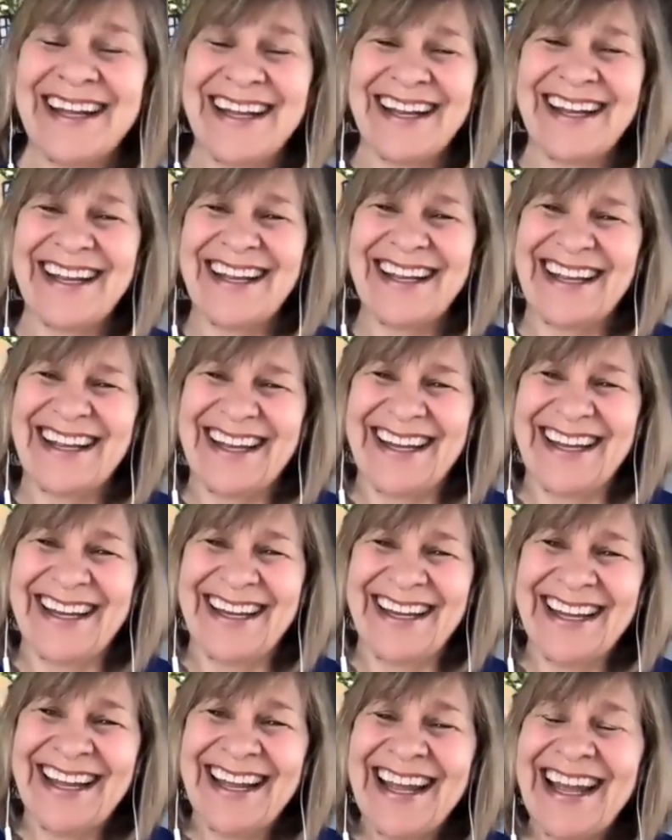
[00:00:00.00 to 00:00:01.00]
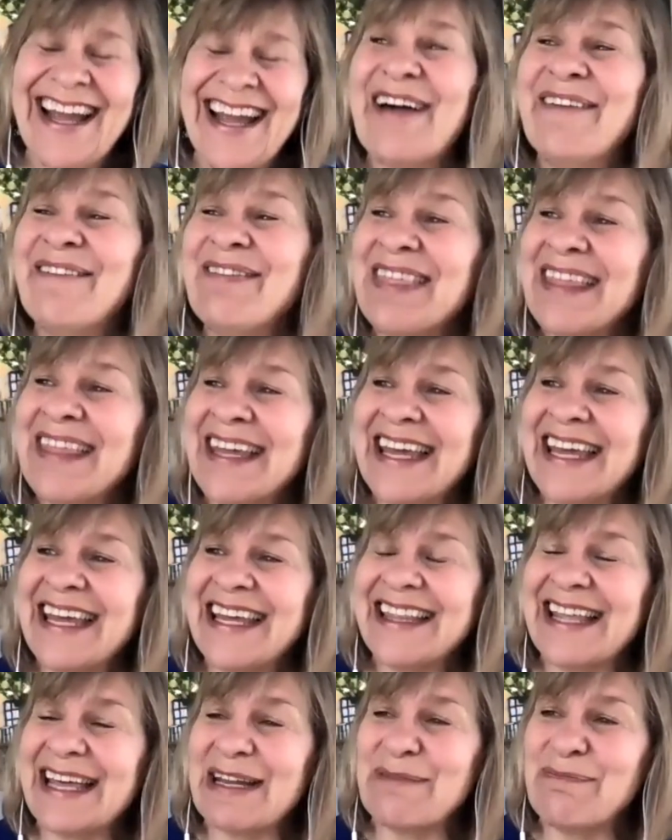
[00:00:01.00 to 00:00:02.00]
yeah, I'm
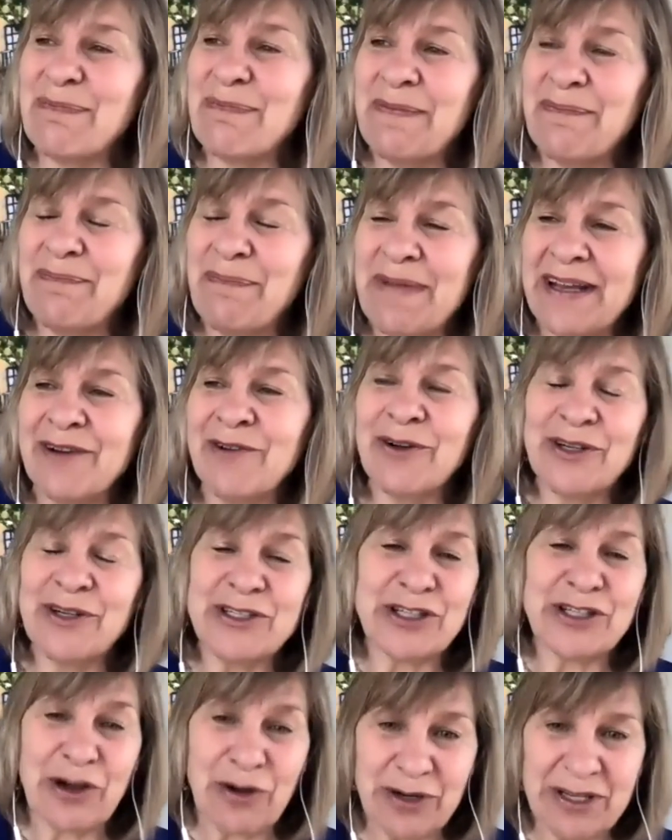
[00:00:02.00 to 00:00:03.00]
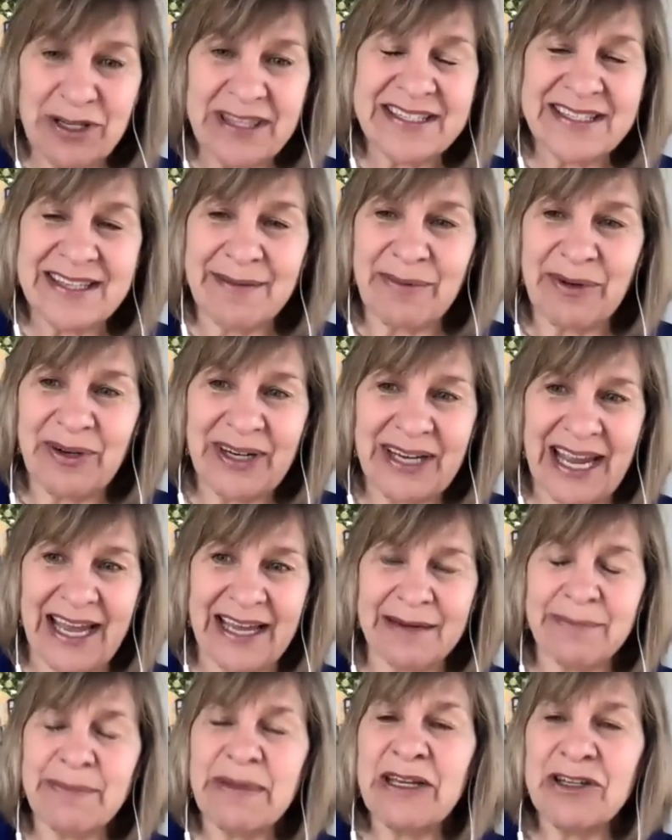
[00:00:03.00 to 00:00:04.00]
thinking that in order to go to the summer
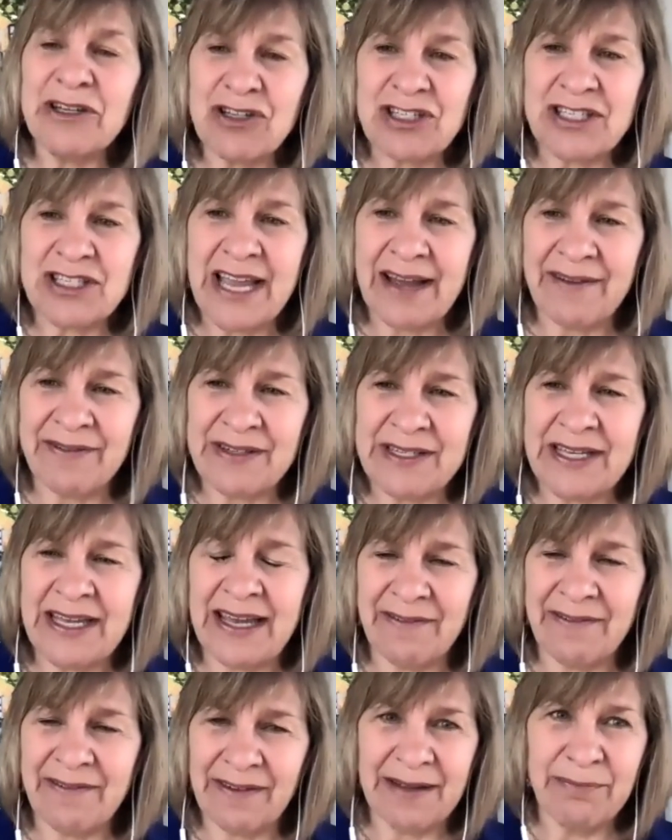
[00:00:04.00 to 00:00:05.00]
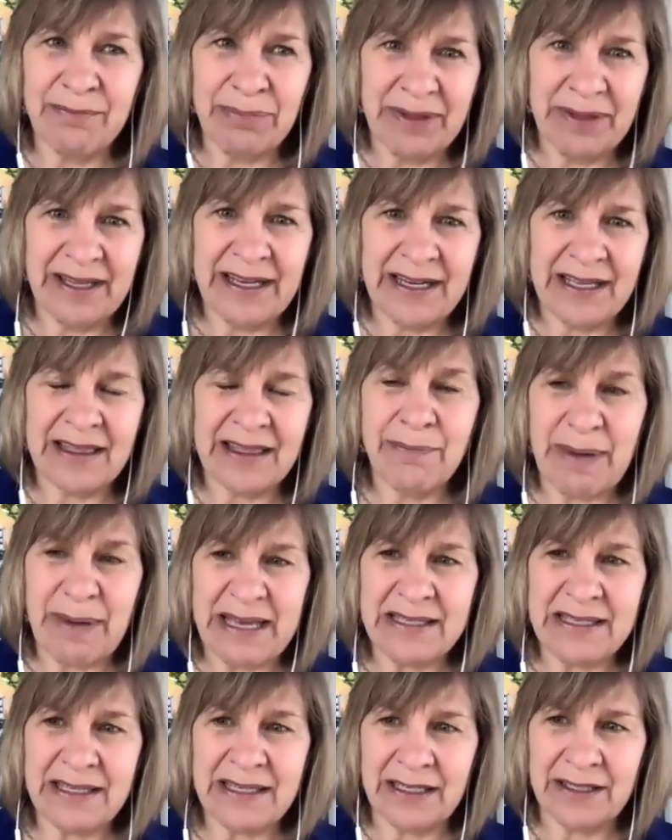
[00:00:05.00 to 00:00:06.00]
academy, you just have to have completed the
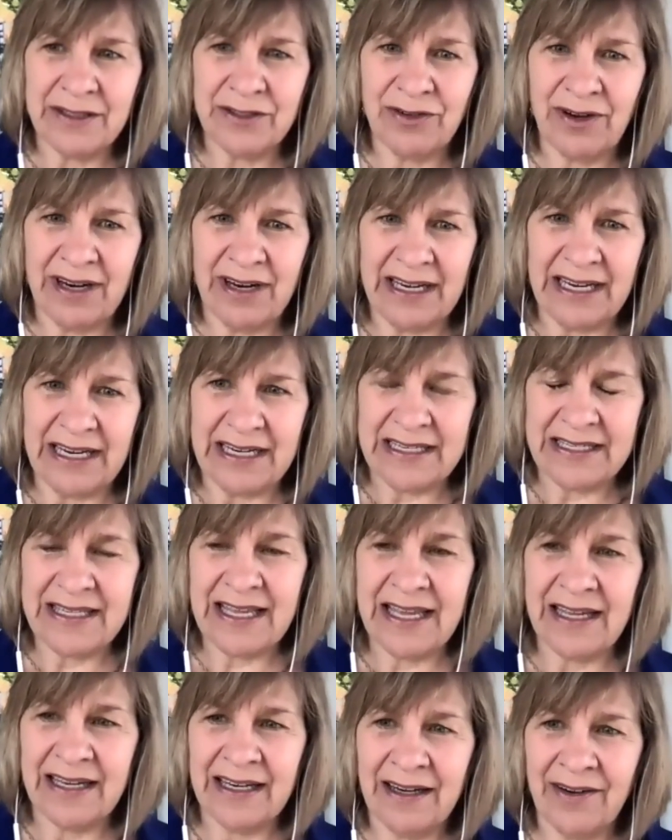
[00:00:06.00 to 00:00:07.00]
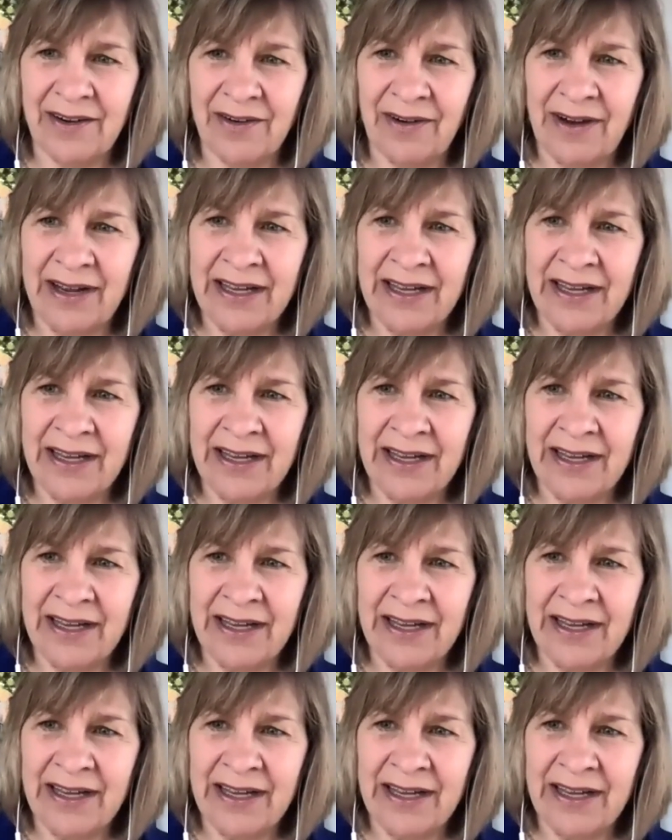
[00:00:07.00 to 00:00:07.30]
basic training. Is that correct?